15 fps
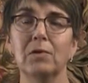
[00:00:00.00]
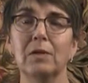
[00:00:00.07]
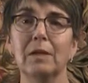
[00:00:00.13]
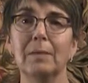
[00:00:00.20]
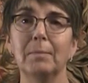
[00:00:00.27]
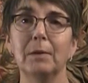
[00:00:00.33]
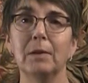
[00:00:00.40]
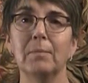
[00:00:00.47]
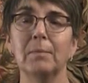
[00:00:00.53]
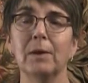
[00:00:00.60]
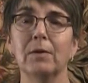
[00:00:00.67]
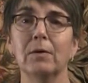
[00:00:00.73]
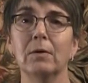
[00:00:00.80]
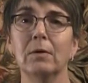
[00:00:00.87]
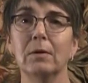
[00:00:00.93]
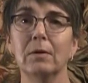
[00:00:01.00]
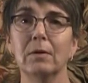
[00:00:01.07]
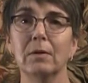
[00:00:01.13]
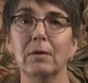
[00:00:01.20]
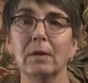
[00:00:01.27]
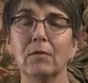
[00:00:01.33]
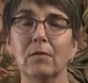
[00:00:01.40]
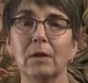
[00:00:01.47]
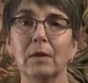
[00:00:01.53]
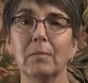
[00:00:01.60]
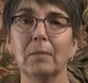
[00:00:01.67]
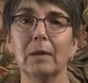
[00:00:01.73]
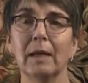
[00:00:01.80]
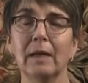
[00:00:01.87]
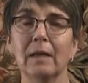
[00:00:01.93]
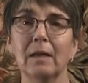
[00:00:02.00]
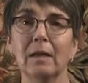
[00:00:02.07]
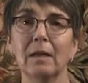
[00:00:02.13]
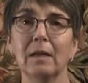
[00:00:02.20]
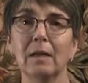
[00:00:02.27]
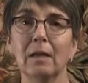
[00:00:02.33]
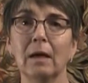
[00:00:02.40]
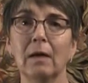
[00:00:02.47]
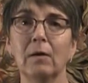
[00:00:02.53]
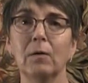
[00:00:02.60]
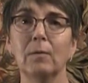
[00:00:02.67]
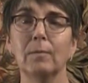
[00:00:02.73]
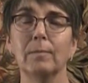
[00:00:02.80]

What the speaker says: deep into Mother Earth, giving the planet a hello.